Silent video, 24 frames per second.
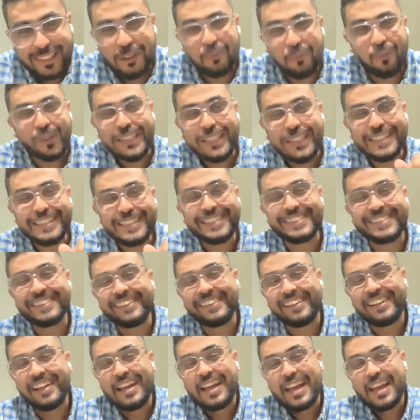So what is
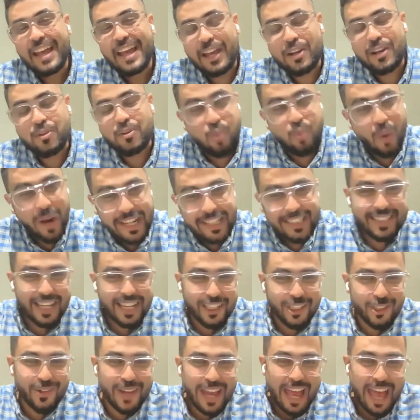the advice
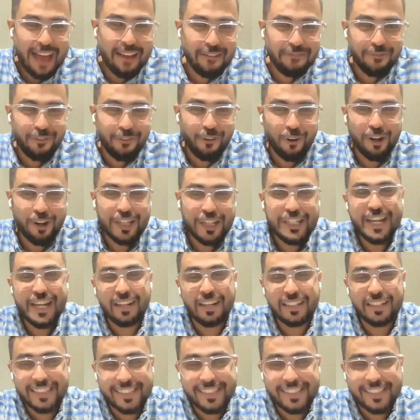that you have for
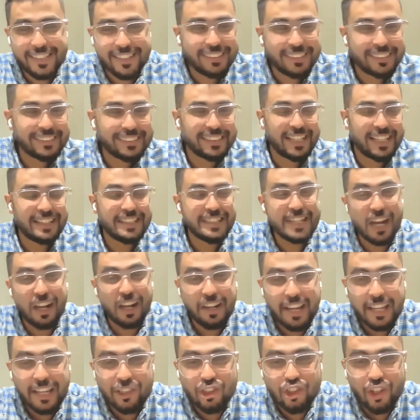youngsters and
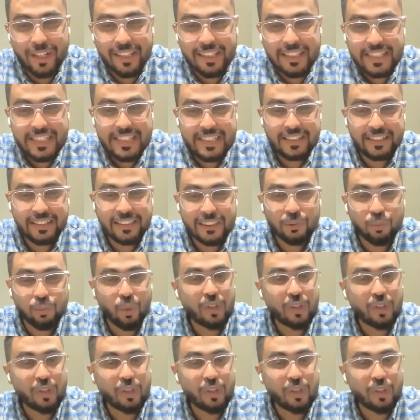young HR leaders?